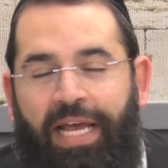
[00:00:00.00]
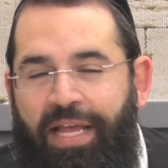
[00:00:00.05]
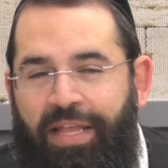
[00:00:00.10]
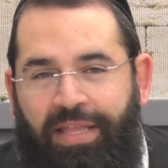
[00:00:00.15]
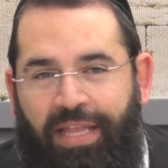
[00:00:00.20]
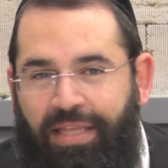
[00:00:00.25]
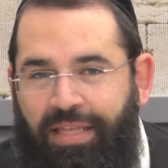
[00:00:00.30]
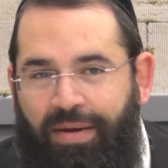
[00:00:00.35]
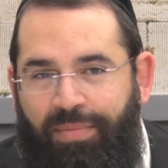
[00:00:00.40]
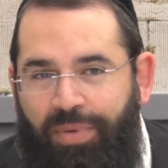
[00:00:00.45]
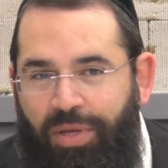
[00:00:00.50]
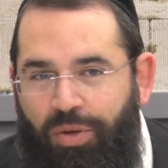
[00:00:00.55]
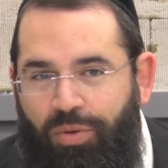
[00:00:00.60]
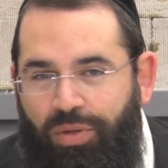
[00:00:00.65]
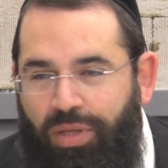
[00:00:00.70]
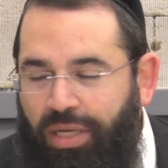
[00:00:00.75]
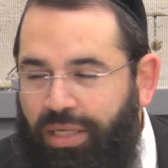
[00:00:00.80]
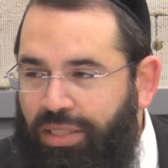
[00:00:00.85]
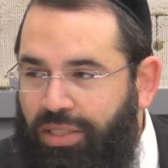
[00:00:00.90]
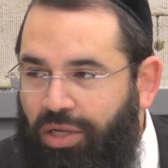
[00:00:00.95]
that Rabbi
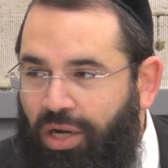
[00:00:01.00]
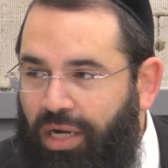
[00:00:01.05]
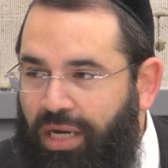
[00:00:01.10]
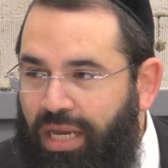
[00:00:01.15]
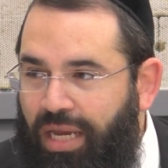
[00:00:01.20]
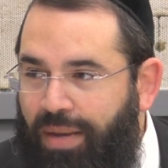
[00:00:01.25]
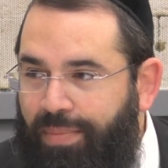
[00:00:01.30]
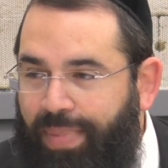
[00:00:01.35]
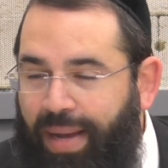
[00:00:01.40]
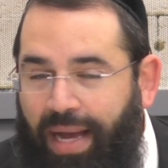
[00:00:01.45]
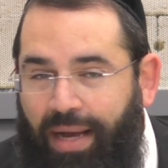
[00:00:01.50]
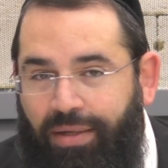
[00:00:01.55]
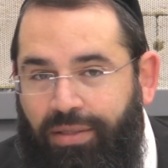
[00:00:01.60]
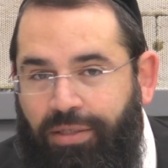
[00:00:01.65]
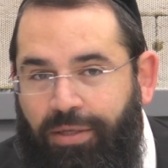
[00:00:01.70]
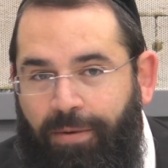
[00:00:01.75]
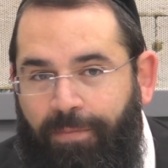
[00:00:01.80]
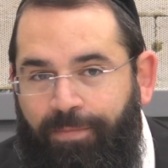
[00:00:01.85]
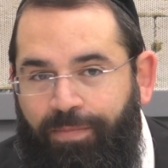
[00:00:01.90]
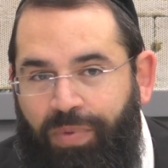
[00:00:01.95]
Yehuda is talking about
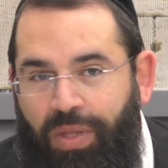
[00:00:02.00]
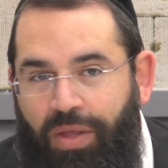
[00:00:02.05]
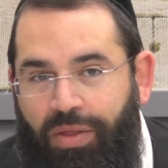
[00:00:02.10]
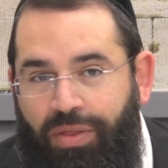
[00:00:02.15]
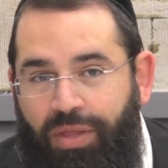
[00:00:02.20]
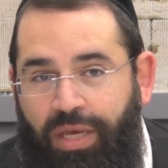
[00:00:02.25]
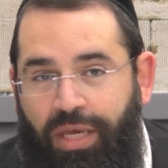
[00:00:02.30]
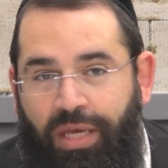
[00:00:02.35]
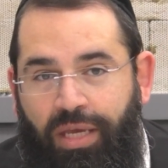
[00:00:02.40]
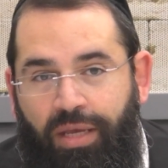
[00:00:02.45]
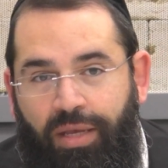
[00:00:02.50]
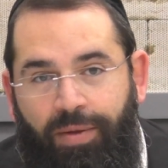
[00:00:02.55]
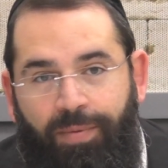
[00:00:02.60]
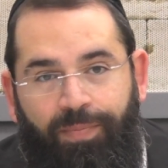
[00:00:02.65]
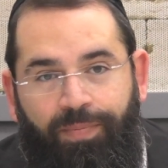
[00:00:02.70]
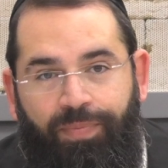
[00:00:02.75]
the